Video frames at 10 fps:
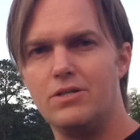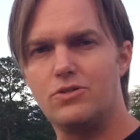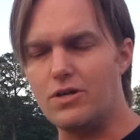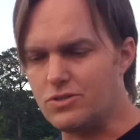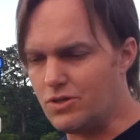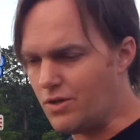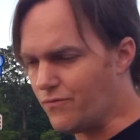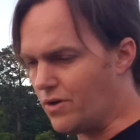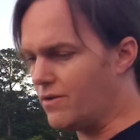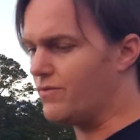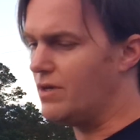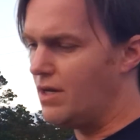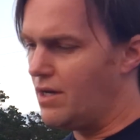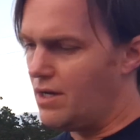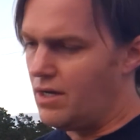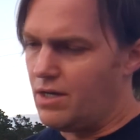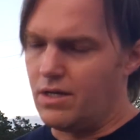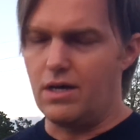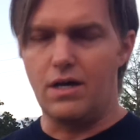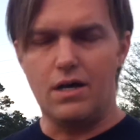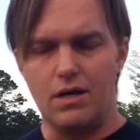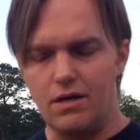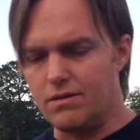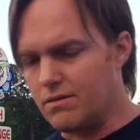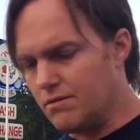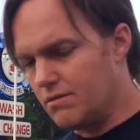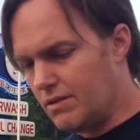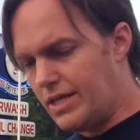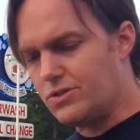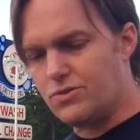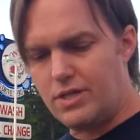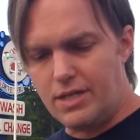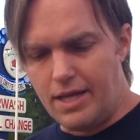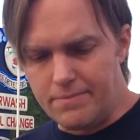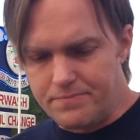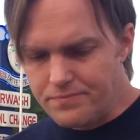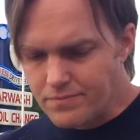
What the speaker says: So I stood in front of the Lake Street and